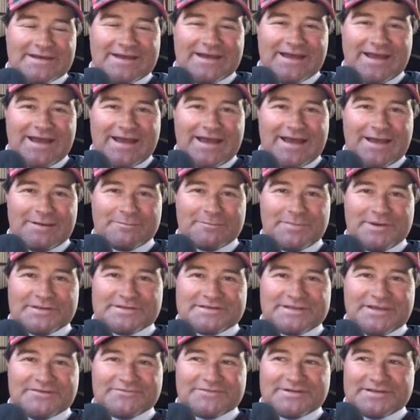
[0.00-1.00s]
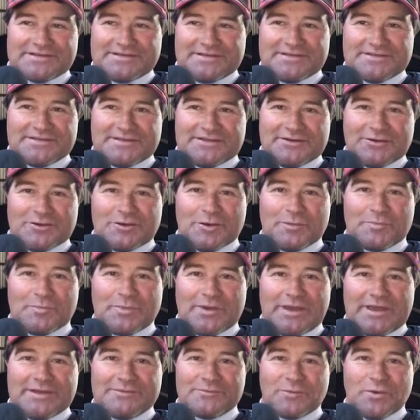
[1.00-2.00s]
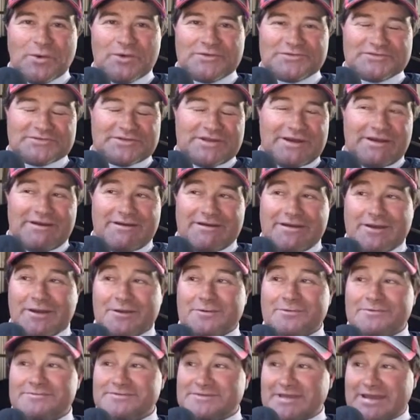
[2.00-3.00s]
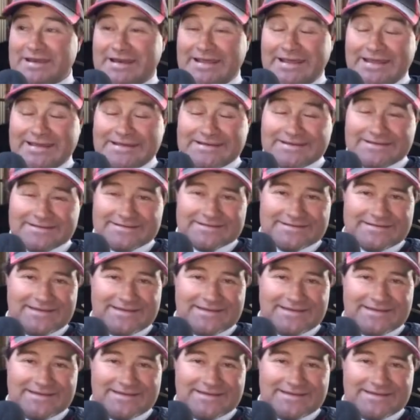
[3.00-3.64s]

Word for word: um, but definitely didn't think I got beat. Worst scenario, dead heat.